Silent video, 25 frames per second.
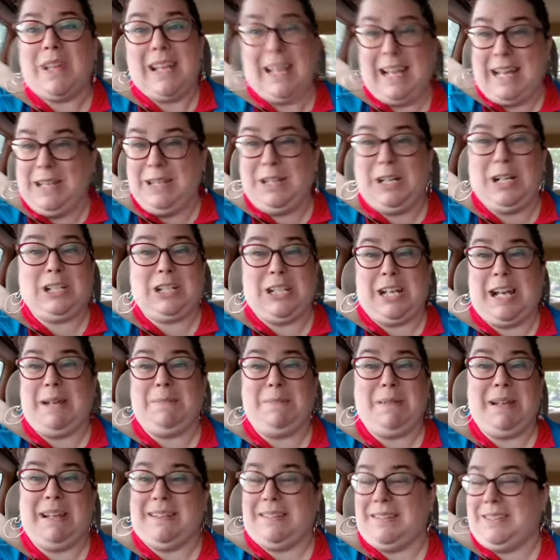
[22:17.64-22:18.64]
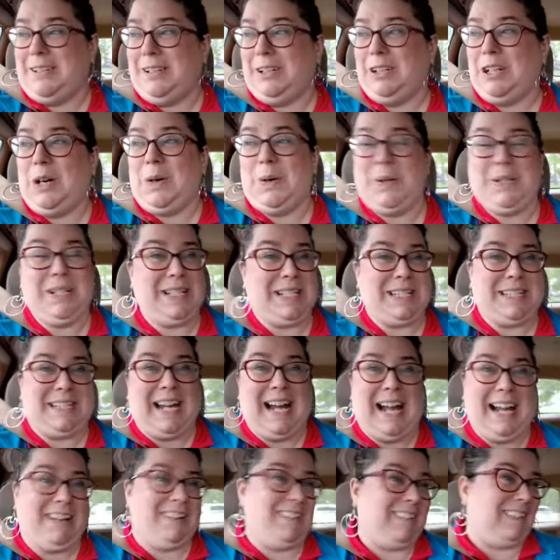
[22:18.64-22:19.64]
in their jammies. They're going
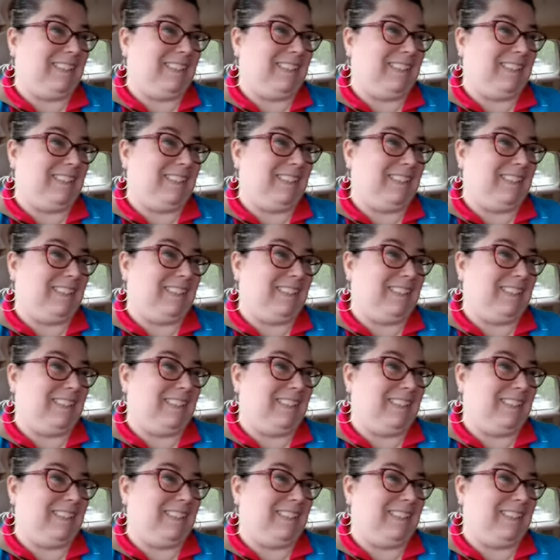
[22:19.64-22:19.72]
style,